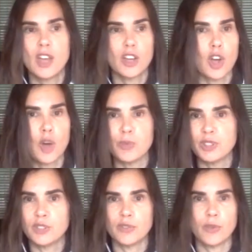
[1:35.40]
cope with
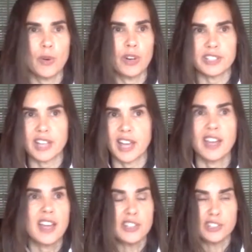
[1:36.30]
divorce. Uh,
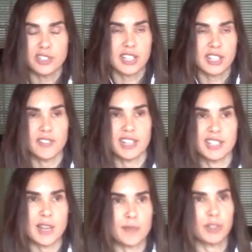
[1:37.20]
just to give an
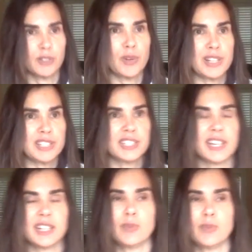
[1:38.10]
example of one
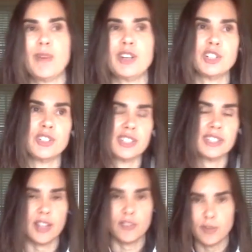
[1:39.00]
study, we measured the
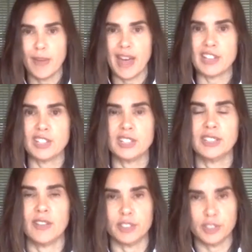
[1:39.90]
self-compassion
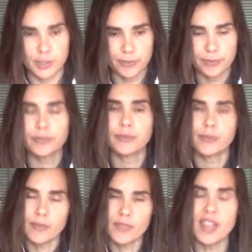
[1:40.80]
levels
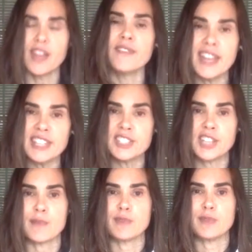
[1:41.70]
of vets
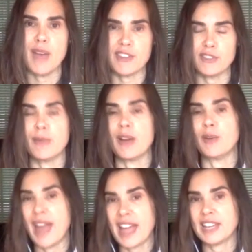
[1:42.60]
coming back from
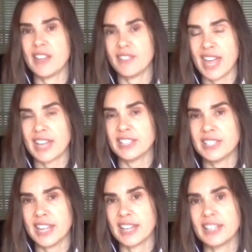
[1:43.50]
Iraq and
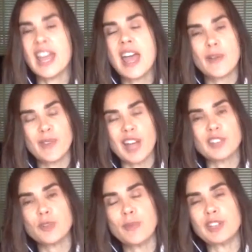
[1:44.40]
Afghanistan. We also
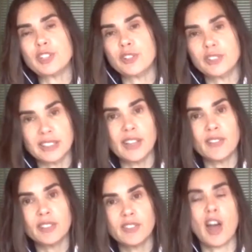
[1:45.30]
measured the level
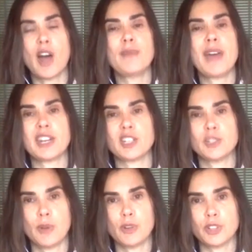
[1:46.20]
of combat
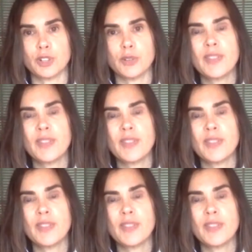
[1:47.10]
exposure.